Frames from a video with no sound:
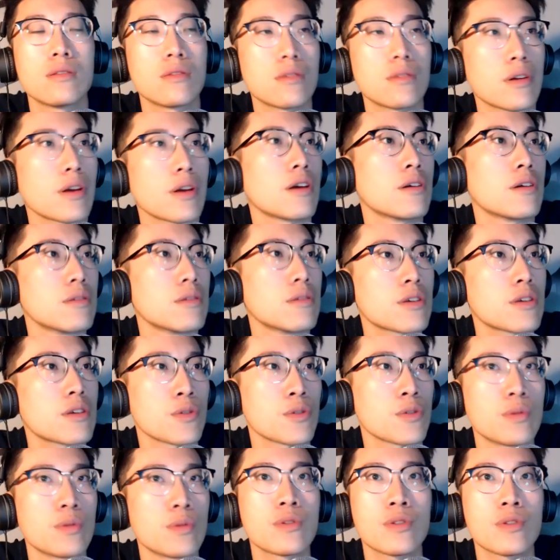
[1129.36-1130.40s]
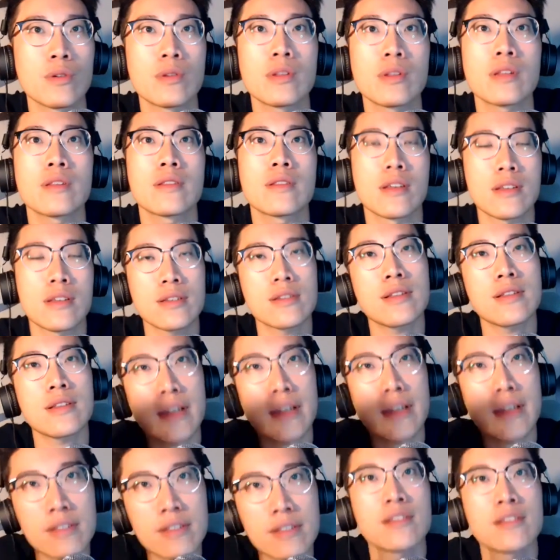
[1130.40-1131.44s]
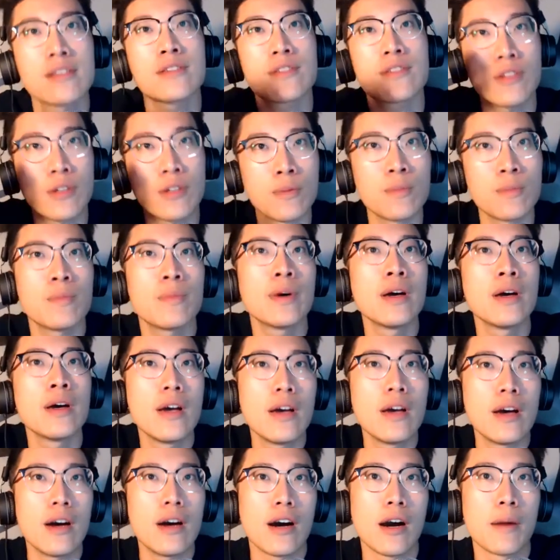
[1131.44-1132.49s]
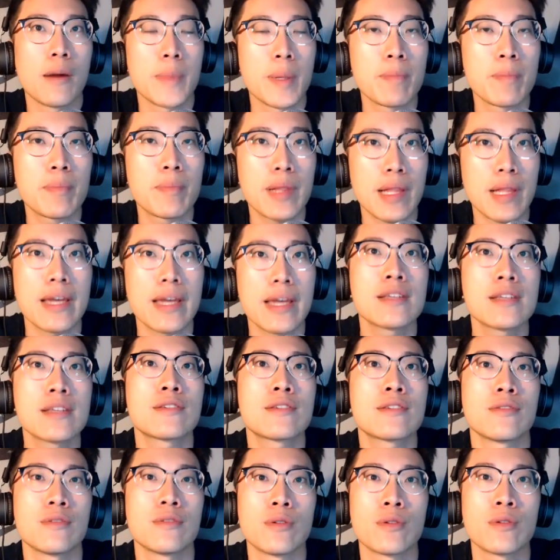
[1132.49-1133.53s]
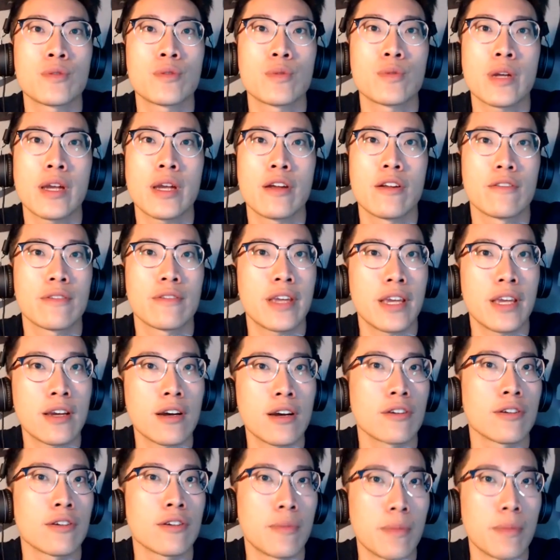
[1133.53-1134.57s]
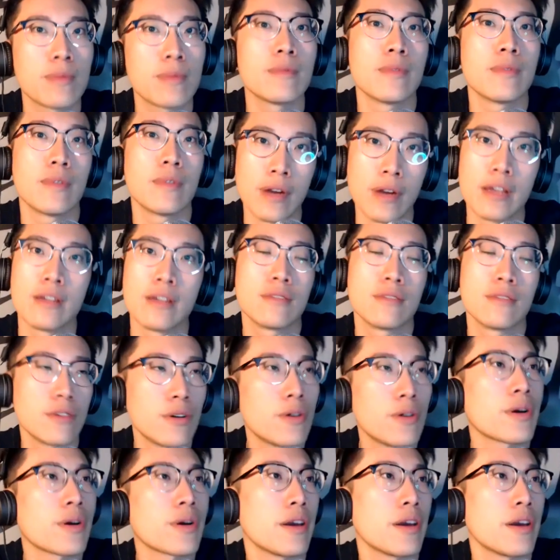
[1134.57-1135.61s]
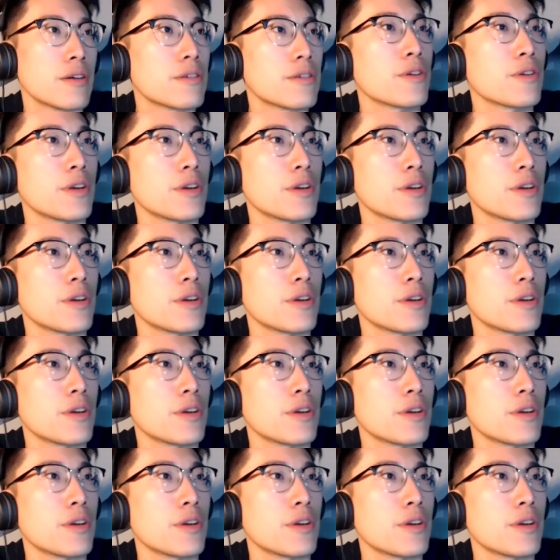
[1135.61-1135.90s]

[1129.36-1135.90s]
Okay, that's cool. So this is like a system in place, to kind of kick out the Okay, great.